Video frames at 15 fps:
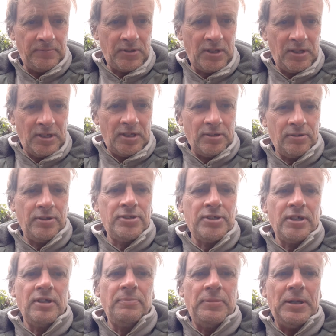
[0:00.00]
I'm going to tell
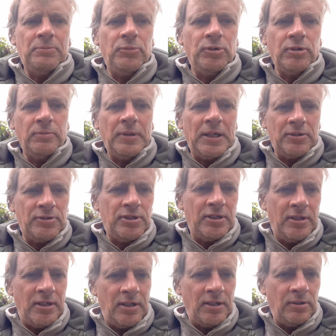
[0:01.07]
you a bit more about it
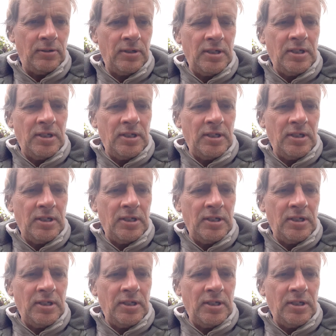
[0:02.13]
now.